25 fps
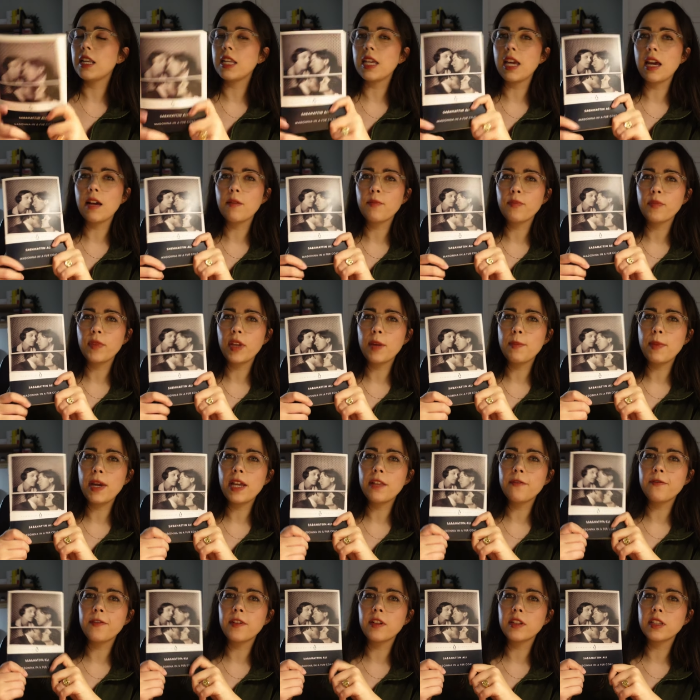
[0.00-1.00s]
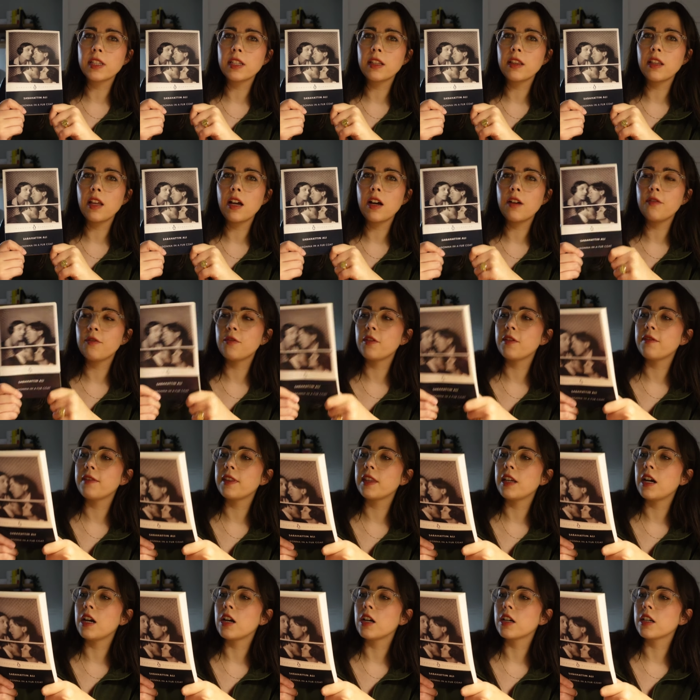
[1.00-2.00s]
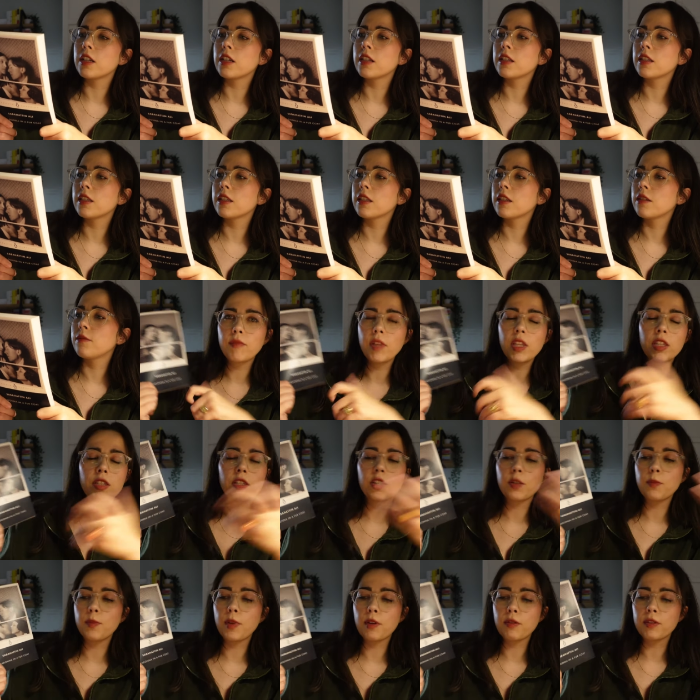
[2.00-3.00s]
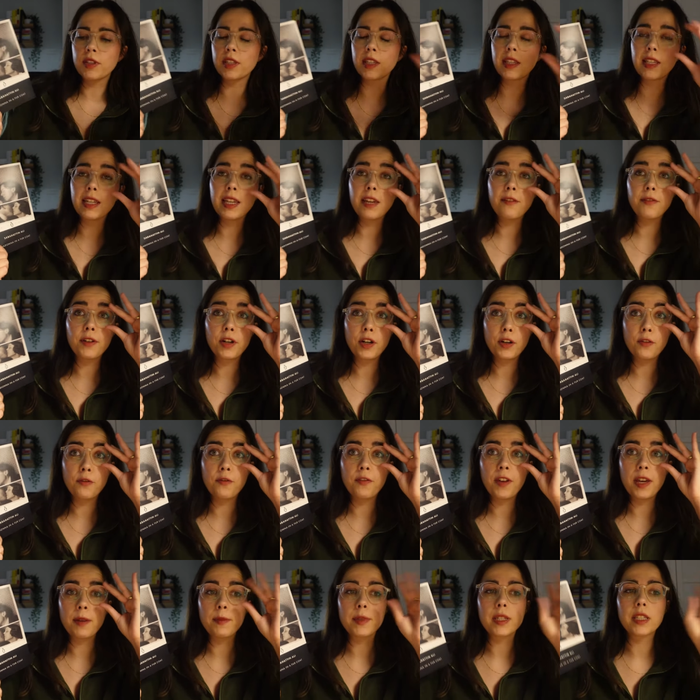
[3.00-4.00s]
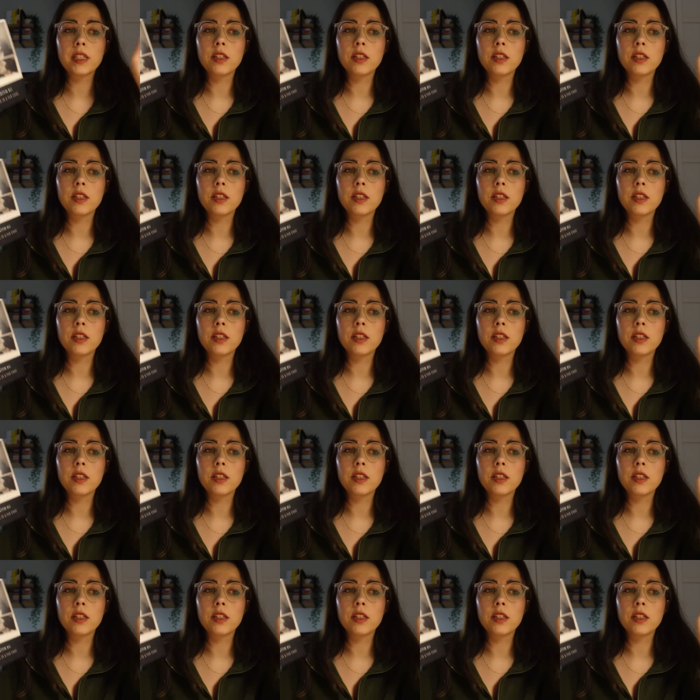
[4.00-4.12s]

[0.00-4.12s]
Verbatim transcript: and yeah, a man falls in love with an artist. It's supposedly a very famous